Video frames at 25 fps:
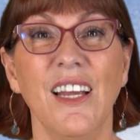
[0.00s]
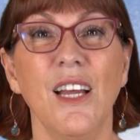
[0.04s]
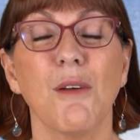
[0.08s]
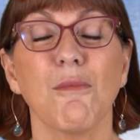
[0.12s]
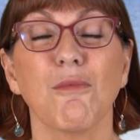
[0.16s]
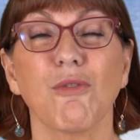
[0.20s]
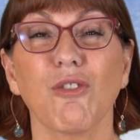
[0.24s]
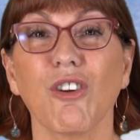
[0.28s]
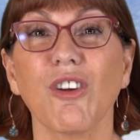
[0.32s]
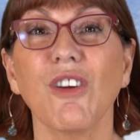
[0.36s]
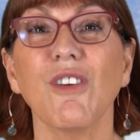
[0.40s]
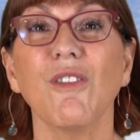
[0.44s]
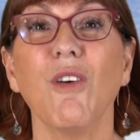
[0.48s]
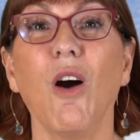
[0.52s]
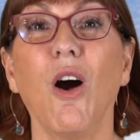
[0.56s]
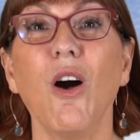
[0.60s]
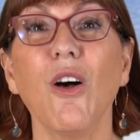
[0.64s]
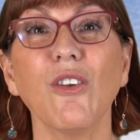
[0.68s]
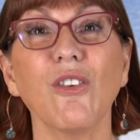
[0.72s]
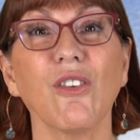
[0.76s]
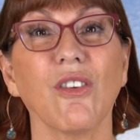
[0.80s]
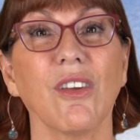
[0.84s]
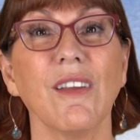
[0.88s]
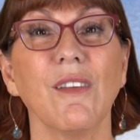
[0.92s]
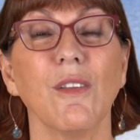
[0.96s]
I'm sure you've
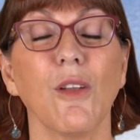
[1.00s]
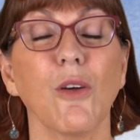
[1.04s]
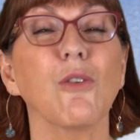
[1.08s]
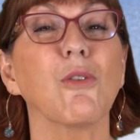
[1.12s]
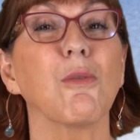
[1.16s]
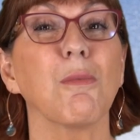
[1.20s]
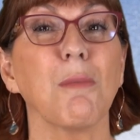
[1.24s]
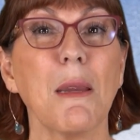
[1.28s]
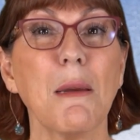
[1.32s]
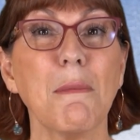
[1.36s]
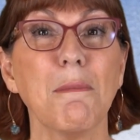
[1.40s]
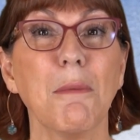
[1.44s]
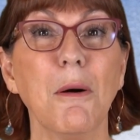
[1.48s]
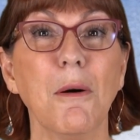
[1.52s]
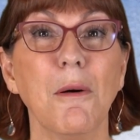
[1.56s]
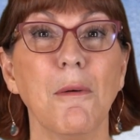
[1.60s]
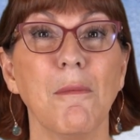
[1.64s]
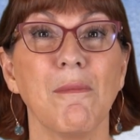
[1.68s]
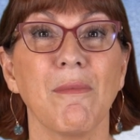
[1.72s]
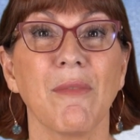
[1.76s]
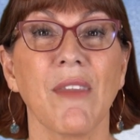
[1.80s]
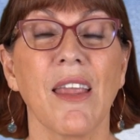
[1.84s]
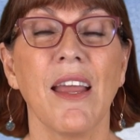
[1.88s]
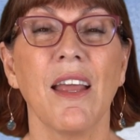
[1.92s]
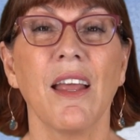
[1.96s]
all seen those
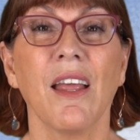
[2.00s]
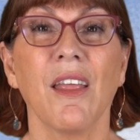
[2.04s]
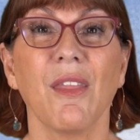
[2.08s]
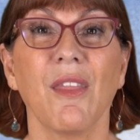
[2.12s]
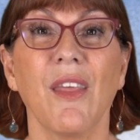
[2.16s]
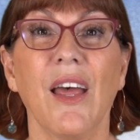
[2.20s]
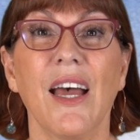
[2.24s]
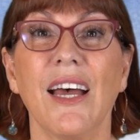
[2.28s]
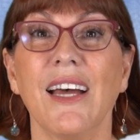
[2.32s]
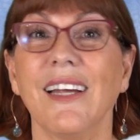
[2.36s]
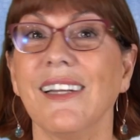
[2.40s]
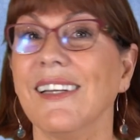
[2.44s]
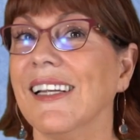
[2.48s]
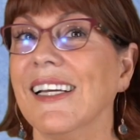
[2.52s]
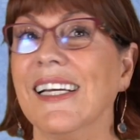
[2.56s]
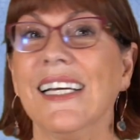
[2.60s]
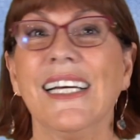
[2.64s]
people that,